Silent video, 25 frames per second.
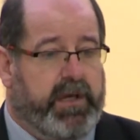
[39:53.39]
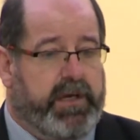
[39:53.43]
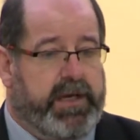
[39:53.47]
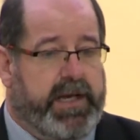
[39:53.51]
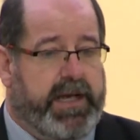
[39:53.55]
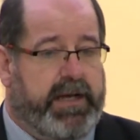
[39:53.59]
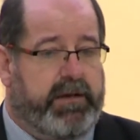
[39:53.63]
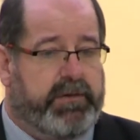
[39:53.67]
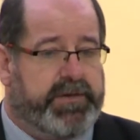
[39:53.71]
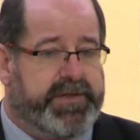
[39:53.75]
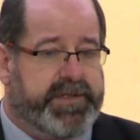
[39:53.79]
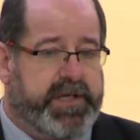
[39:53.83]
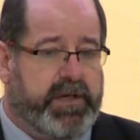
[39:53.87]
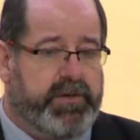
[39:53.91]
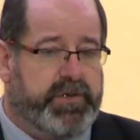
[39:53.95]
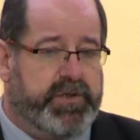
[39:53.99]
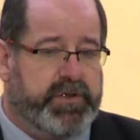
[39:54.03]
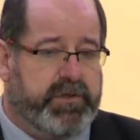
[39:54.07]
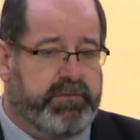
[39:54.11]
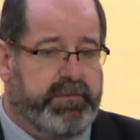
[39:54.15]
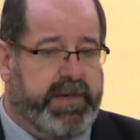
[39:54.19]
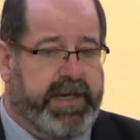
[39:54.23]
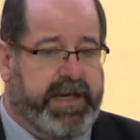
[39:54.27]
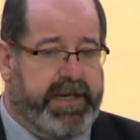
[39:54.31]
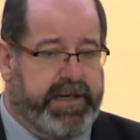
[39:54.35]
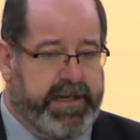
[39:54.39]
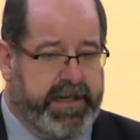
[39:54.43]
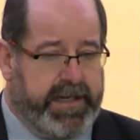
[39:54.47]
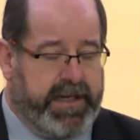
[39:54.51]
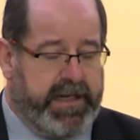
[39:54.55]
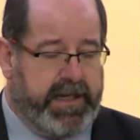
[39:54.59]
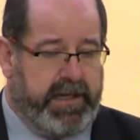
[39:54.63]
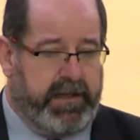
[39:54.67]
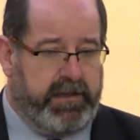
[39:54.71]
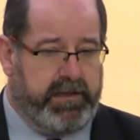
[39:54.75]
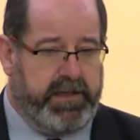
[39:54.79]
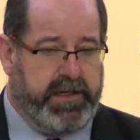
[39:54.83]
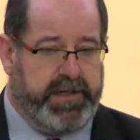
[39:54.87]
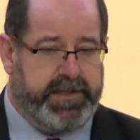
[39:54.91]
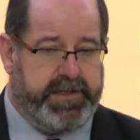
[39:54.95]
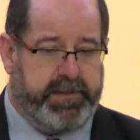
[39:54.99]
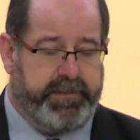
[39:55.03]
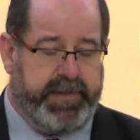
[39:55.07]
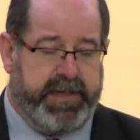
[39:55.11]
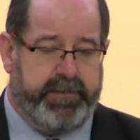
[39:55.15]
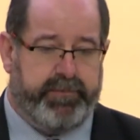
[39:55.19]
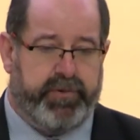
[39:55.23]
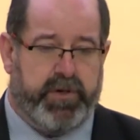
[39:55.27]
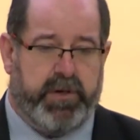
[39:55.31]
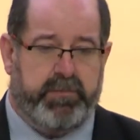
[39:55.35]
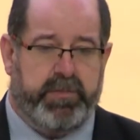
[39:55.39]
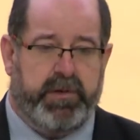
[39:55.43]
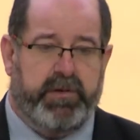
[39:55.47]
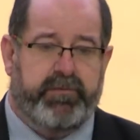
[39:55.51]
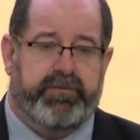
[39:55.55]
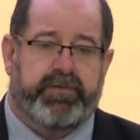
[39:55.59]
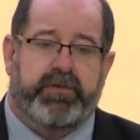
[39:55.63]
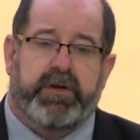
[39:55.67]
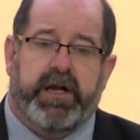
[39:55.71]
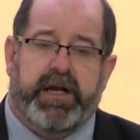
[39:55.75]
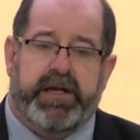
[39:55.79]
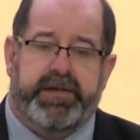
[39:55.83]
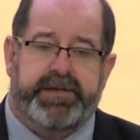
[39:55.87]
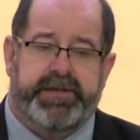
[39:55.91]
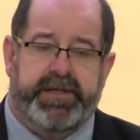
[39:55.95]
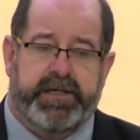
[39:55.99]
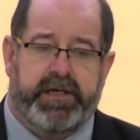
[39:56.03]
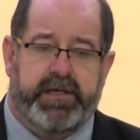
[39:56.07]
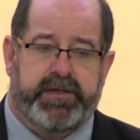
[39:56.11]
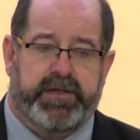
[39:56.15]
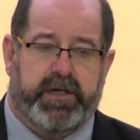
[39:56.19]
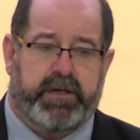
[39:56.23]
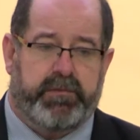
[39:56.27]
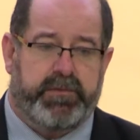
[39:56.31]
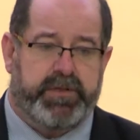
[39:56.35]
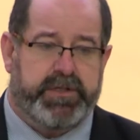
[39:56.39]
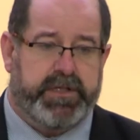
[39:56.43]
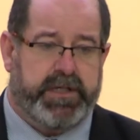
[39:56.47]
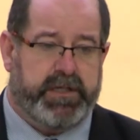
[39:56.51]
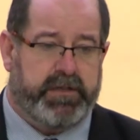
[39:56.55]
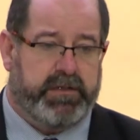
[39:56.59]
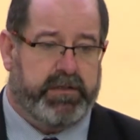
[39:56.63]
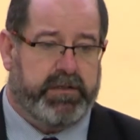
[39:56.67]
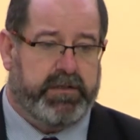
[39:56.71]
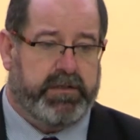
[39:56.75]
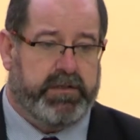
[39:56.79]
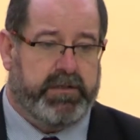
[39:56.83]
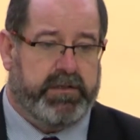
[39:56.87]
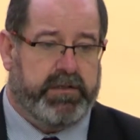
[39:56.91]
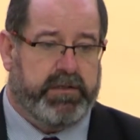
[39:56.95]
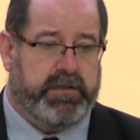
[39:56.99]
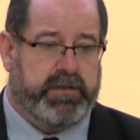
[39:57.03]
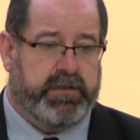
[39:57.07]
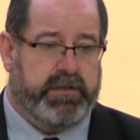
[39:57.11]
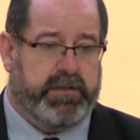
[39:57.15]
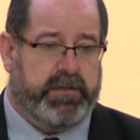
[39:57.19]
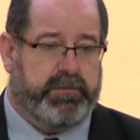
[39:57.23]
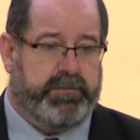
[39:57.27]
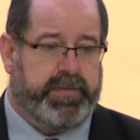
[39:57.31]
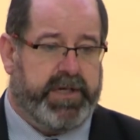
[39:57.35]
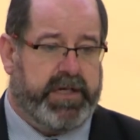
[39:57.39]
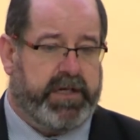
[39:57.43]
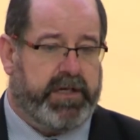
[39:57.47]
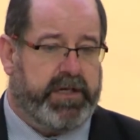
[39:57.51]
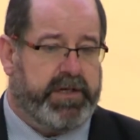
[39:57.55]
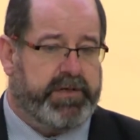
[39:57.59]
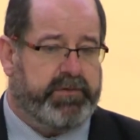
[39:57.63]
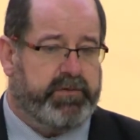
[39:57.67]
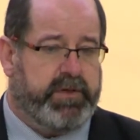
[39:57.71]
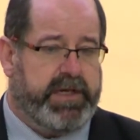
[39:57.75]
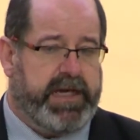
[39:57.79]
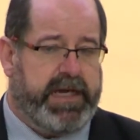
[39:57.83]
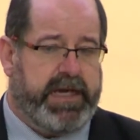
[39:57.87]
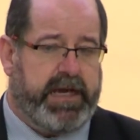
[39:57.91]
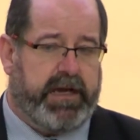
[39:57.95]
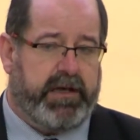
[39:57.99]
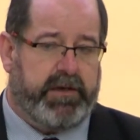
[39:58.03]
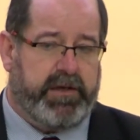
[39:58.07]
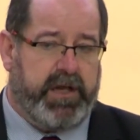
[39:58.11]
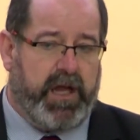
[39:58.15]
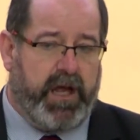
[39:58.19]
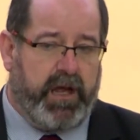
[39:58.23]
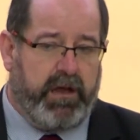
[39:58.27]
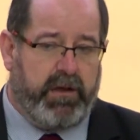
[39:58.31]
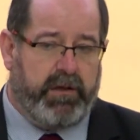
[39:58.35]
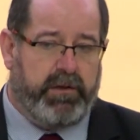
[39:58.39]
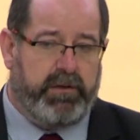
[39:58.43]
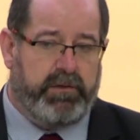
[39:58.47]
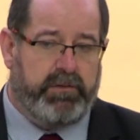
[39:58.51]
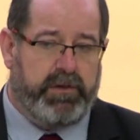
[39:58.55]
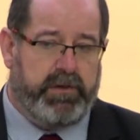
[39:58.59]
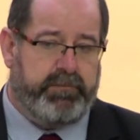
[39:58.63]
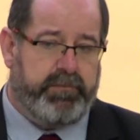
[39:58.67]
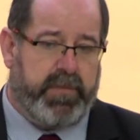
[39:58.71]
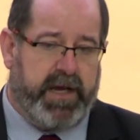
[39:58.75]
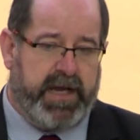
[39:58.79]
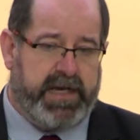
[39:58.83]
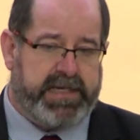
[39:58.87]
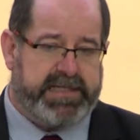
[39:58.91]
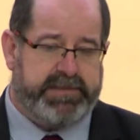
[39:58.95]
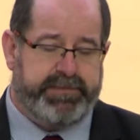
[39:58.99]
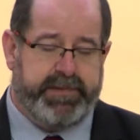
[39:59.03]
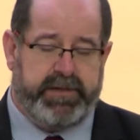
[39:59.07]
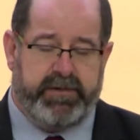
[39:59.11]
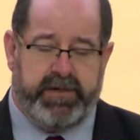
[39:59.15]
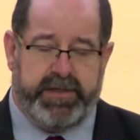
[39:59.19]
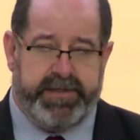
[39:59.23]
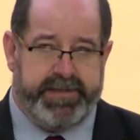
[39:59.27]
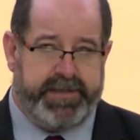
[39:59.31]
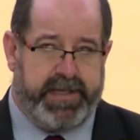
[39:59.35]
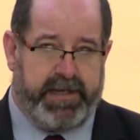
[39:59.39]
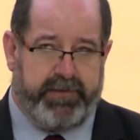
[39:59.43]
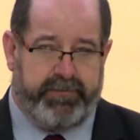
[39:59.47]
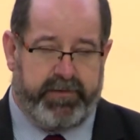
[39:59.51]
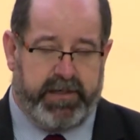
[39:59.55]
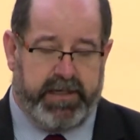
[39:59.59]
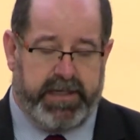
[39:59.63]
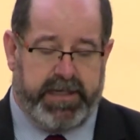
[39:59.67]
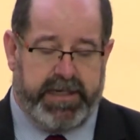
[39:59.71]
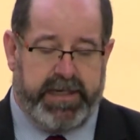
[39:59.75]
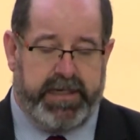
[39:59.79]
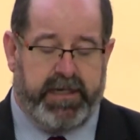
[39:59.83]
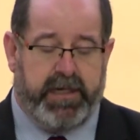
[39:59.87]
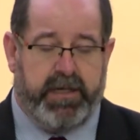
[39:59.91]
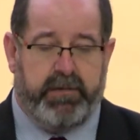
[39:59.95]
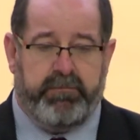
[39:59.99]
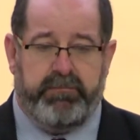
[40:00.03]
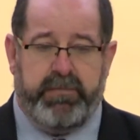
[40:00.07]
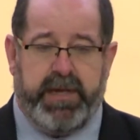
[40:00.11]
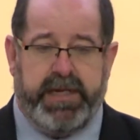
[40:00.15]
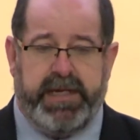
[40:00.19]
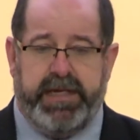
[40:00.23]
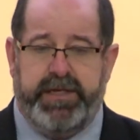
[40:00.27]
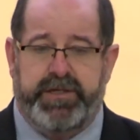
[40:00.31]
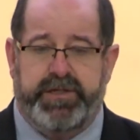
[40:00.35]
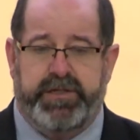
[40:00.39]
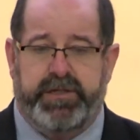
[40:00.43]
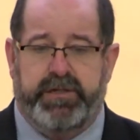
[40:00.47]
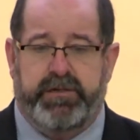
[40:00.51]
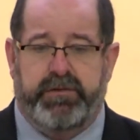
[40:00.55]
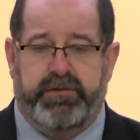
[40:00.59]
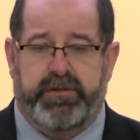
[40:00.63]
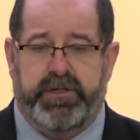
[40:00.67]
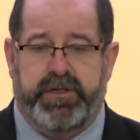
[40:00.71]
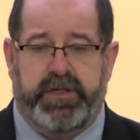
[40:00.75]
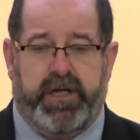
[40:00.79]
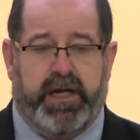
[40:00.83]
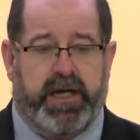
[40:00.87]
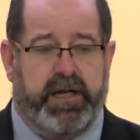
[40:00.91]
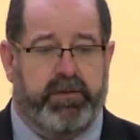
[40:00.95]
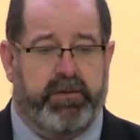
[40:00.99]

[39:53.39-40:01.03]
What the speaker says: Now, social media is a big problem for us in adoption, because we know, in my experience definitely, many children that I